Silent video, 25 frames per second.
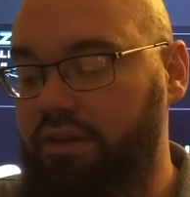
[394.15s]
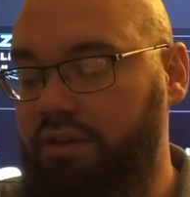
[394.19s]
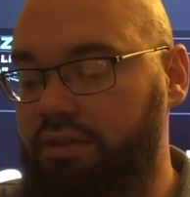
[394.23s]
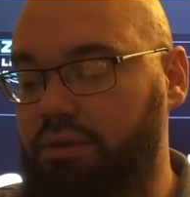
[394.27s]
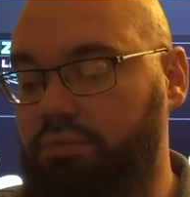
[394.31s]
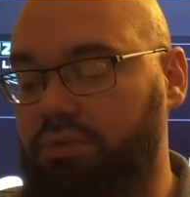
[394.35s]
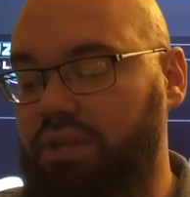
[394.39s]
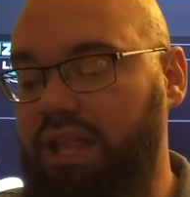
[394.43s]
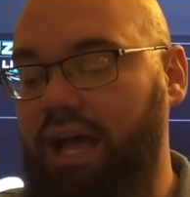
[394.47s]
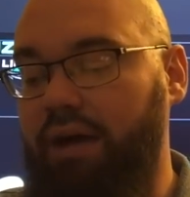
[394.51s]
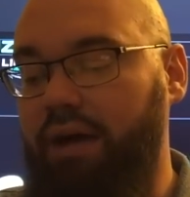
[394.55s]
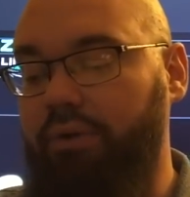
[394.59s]

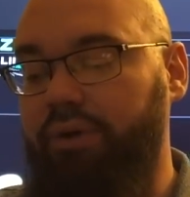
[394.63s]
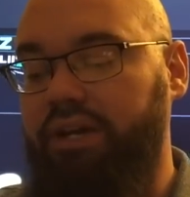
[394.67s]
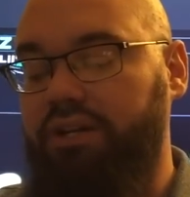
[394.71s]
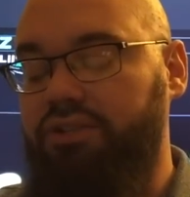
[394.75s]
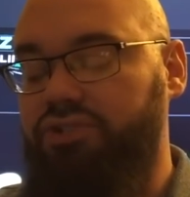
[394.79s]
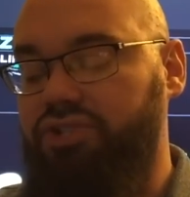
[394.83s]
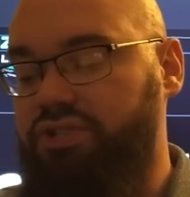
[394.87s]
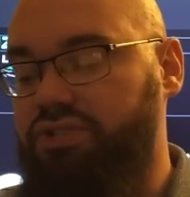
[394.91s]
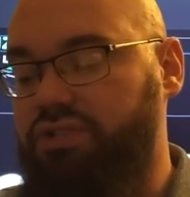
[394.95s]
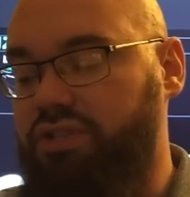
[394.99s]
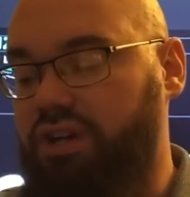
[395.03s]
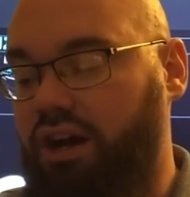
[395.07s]
They're allowing
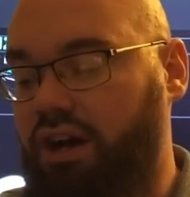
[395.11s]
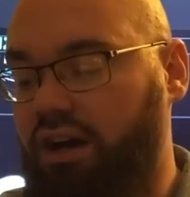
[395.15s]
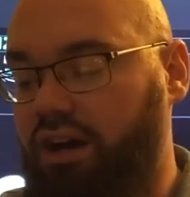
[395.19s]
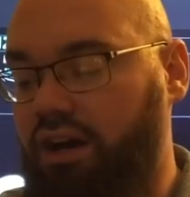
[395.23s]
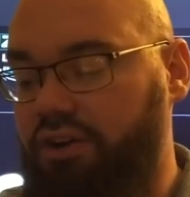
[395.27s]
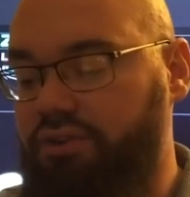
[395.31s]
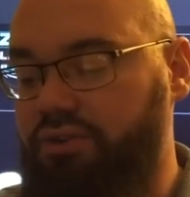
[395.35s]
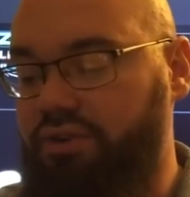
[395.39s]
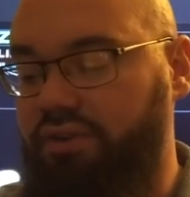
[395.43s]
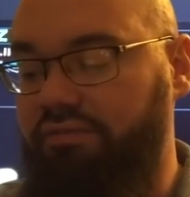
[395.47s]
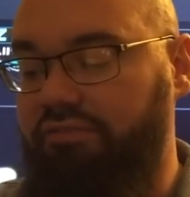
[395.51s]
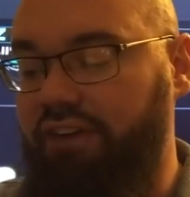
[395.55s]
just
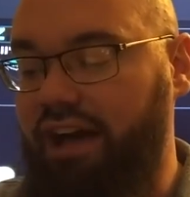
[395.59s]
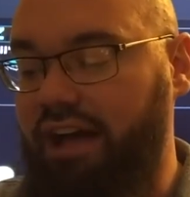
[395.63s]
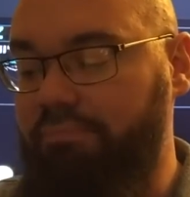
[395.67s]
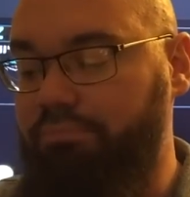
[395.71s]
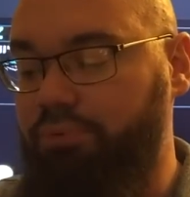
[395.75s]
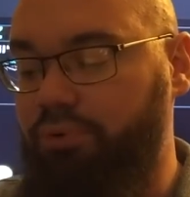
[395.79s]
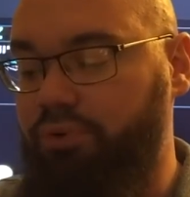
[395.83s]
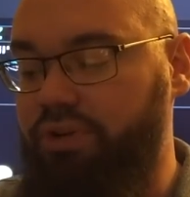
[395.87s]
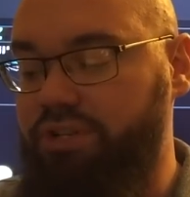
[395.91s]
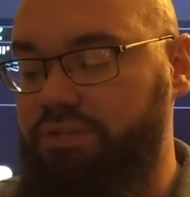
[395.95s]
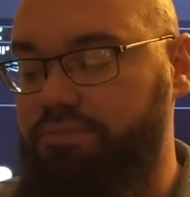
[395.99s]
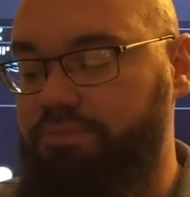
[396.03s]

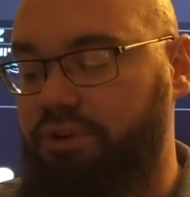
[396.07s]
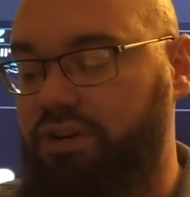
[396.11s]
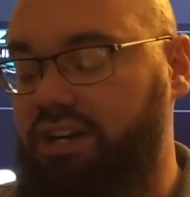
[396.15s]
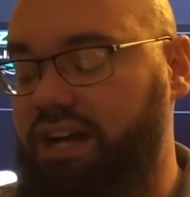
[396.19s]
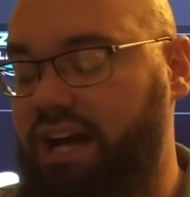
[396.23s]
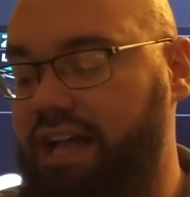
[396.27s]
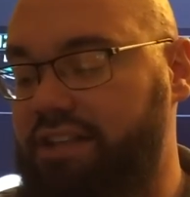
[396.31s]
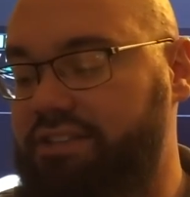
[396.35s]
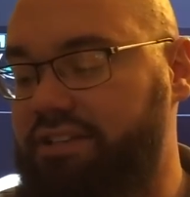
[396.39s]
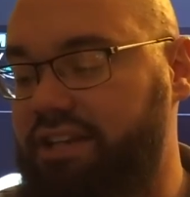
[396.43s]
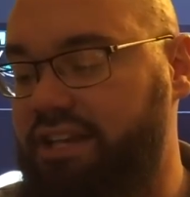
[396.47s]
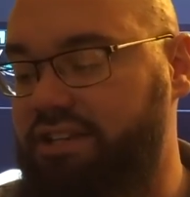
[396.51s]
105 points per
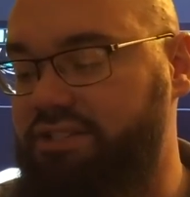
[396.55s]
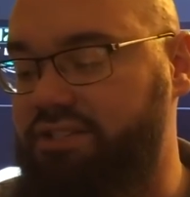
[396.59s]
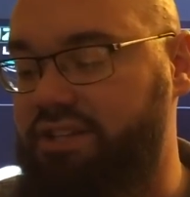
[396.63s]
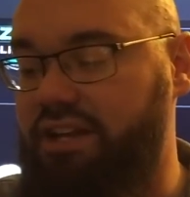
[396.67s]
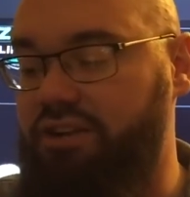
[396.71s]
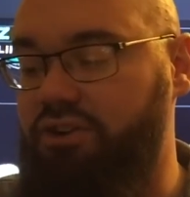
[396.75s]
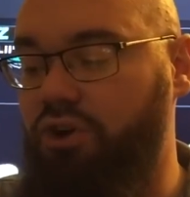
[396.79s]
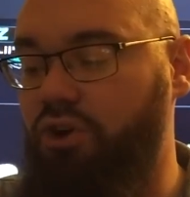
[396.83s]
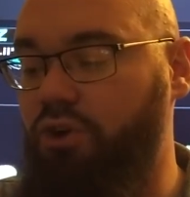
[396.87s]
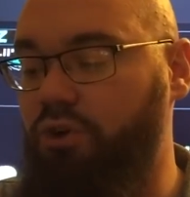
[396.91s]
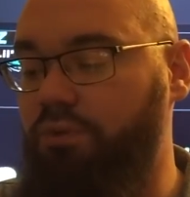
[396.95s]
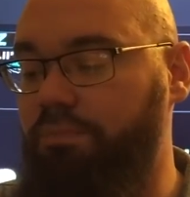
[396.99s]
contest
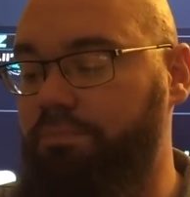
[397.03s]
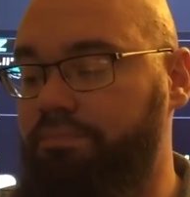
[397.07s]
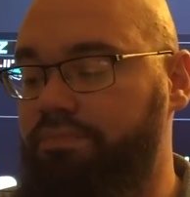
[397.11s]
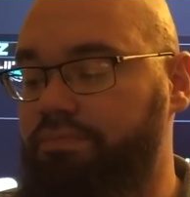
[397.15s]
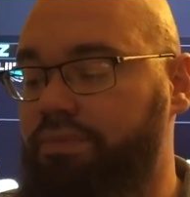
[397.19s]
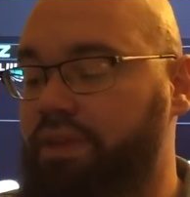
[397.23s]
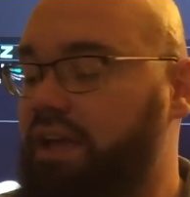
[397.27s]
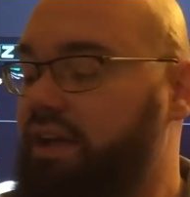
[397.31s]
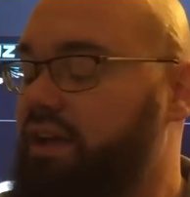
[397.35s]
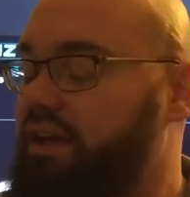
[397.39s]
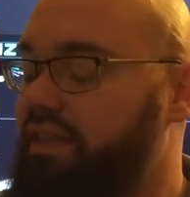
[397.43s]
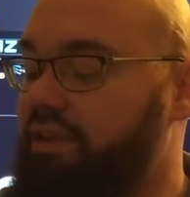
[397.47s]
at home,
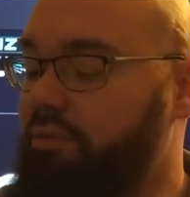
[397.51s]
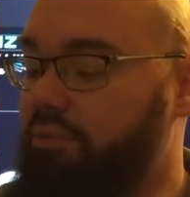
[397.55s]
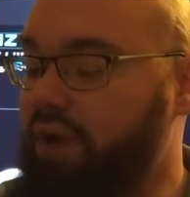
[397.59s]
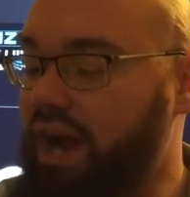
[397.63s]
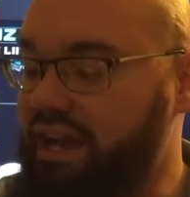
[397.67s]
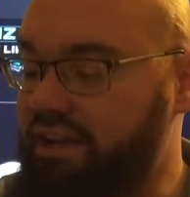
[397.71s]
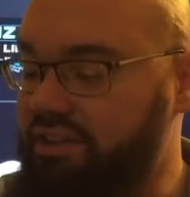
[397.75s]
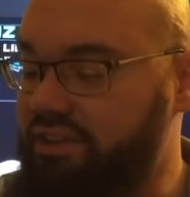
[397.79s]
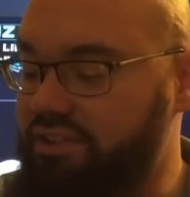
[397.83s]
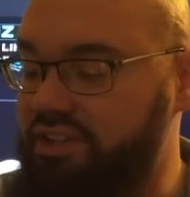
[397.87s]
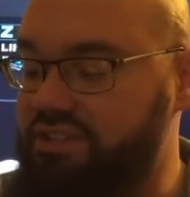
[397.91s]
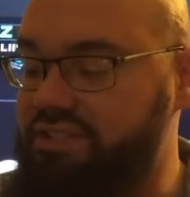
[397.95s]
and they
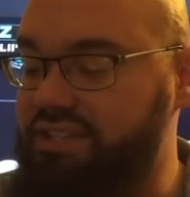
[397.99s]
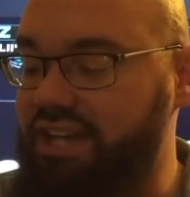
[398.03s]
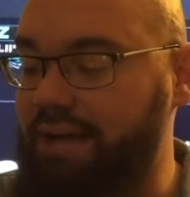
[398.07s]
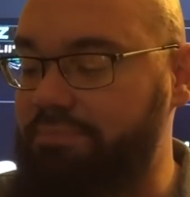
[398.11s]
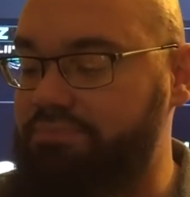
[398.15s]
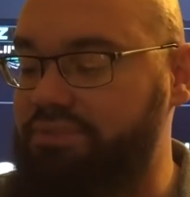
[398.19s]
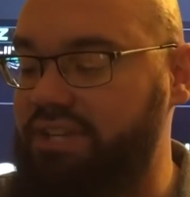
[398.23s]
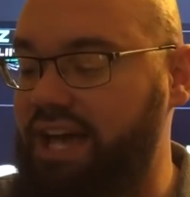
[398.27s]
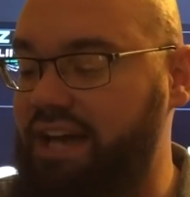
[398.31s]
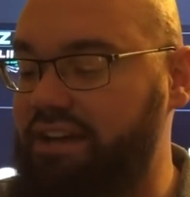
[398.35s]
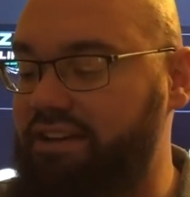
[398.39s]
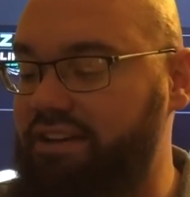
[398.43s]
rank in the
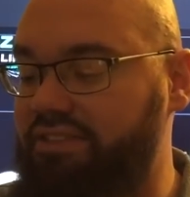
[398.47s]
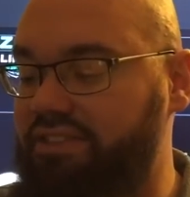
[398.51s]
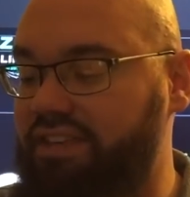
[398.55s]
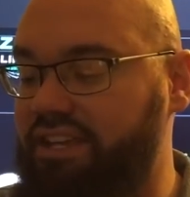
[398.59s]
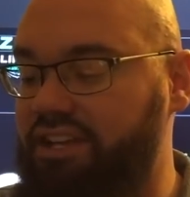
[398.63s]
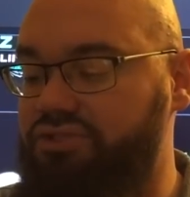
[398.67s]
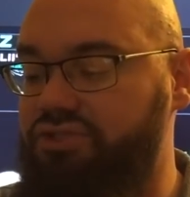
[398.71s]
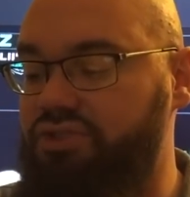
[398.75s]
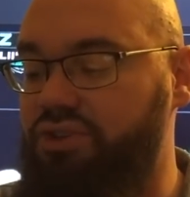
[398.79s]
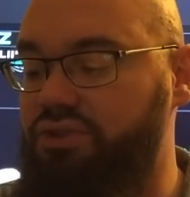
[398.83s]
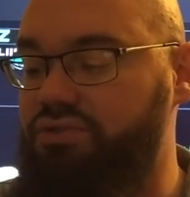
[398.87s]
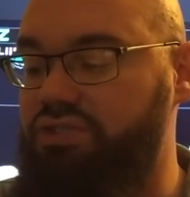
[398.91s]
top 10 in
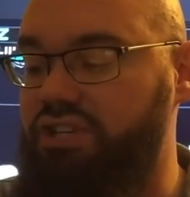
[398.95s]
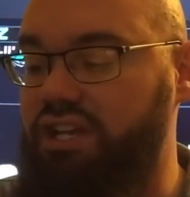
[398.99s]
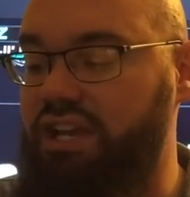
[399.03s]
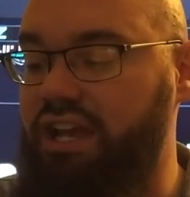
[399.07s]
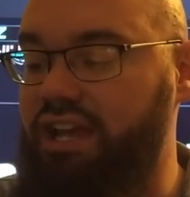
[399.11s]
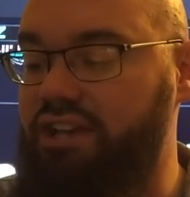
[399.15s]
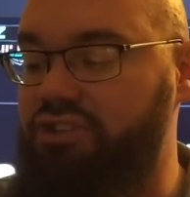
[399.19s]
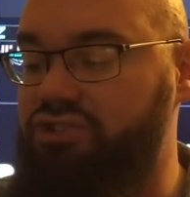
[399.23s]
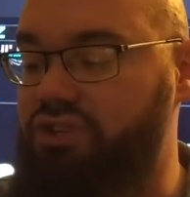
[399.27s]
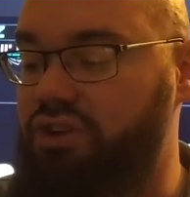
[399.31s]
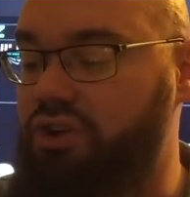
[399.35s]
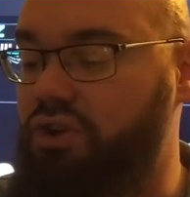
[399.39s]
the
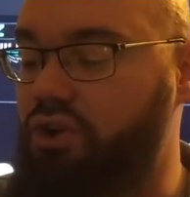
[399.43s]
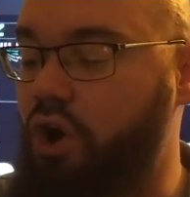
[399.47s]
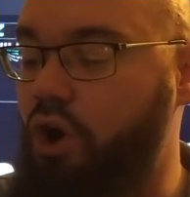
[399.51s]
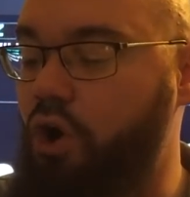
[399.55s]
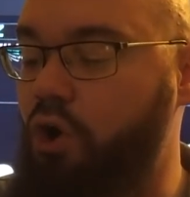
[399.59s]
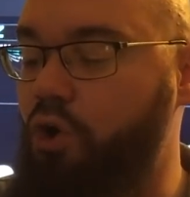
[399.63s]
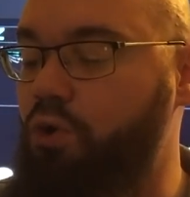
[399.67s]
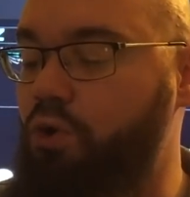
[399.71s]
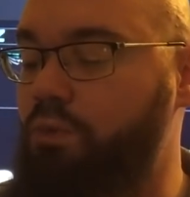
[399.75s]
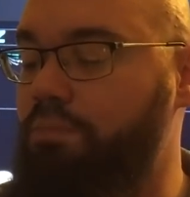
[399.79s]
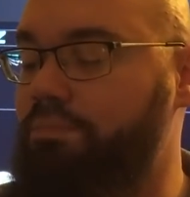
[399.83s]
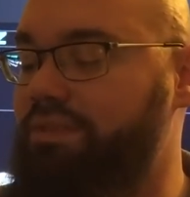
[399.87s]
association in
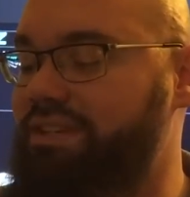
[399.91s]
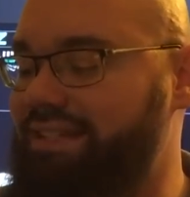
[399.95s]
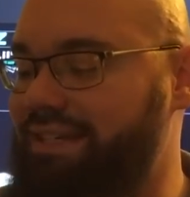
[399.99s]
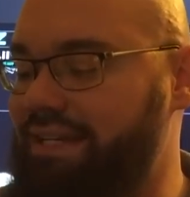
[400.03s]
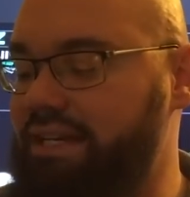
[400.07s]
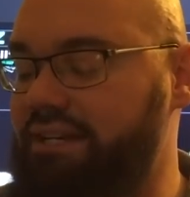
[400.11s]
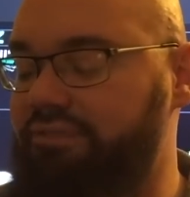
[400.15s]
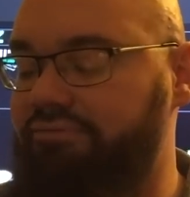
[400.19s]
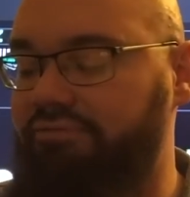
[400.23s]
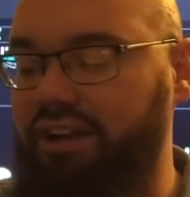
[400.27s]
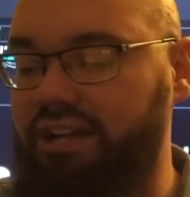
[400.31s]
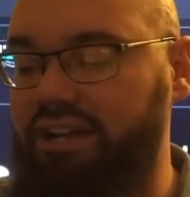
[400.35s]
home
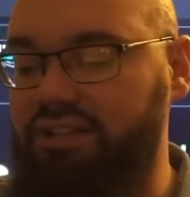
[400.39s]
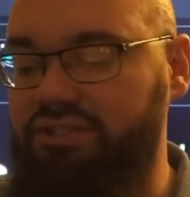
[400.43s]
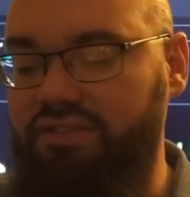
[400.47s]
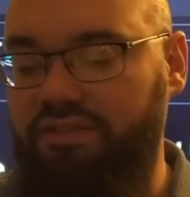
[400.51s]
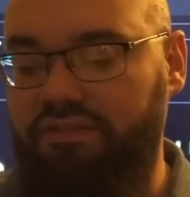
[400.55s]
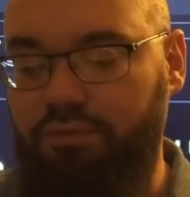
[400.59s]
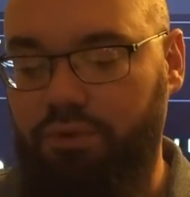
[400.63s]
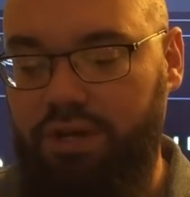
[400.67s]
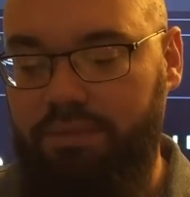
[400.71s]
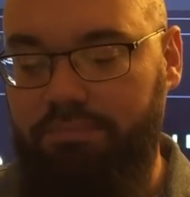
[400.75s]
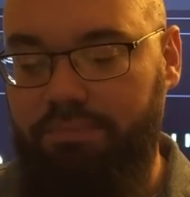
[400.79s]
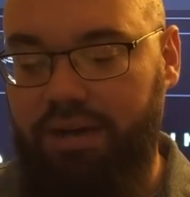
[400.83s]

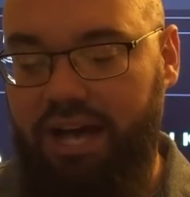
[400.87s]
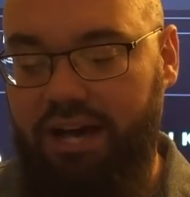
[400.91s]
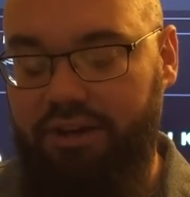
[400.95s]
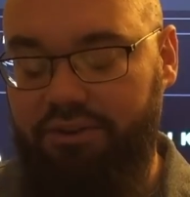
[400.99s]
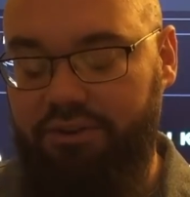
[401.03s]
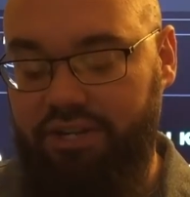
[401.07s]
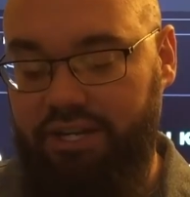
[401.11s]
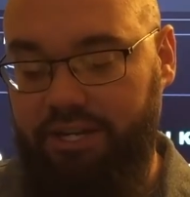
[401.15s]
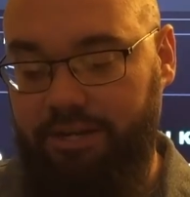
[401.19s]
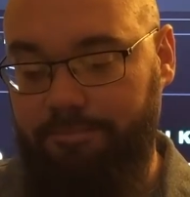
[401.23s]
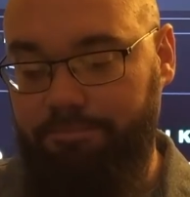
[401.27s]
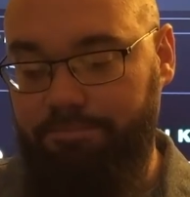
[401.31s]
defensive
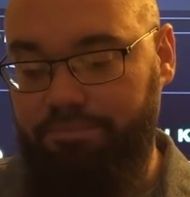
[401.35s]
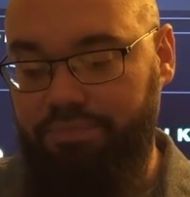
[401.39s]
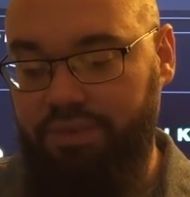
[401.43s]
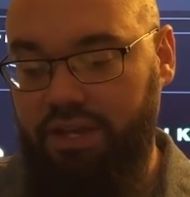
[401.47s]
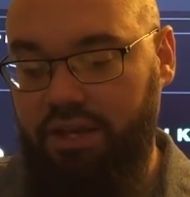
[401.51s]
rebounding.